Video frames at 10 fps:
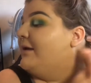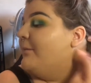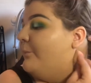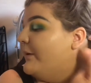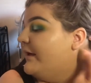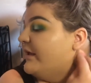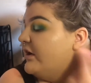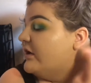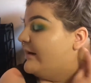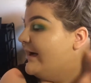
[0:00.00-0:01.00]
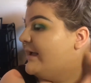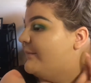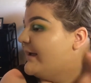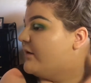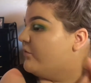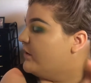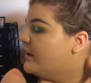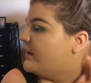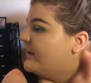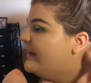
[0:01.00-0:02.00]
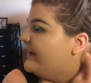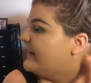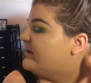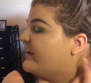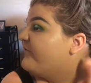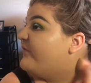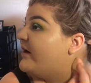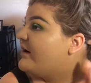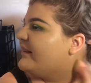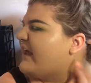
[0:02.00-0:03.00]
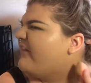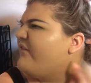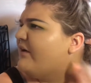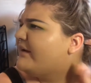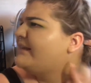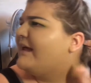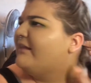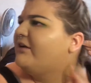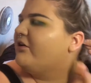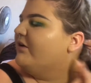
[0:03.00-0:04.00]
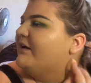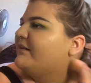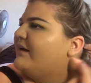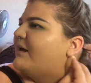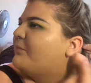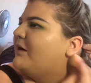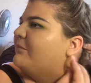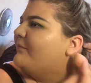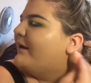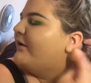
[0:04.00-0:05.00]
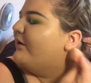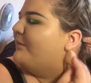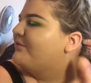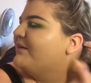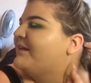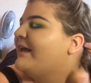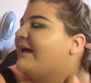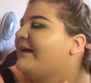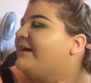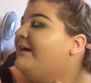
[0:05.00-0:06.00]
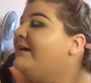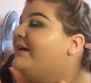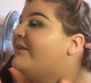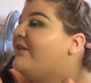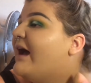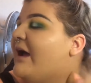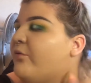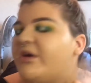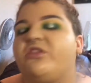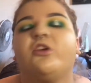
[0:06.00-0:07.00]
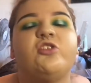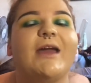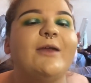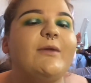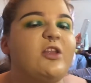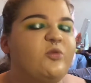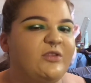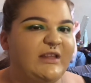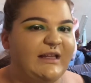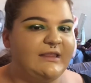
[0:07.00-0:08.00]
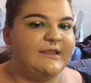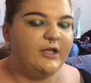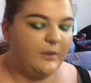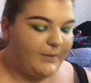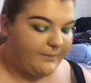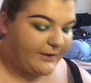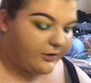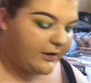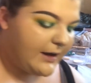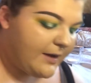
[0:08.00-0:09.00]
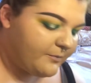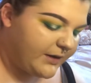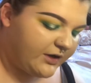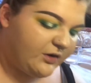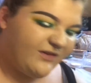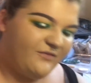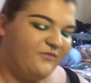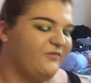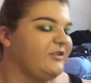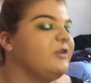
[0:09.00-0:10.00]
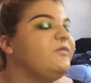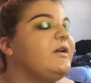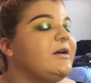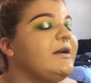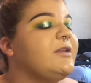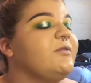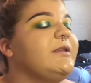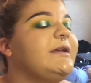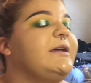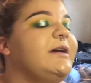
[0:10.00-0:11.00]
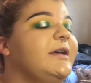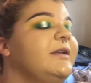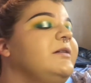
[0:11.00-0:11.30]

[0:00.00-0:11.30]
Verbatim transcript: But you know, I can make it work. It is just very, it's like very slightly darker. It's not a problem at all. I'm just saying that I wish the shade range was just a little bit bigger. But you know, so far it's really good.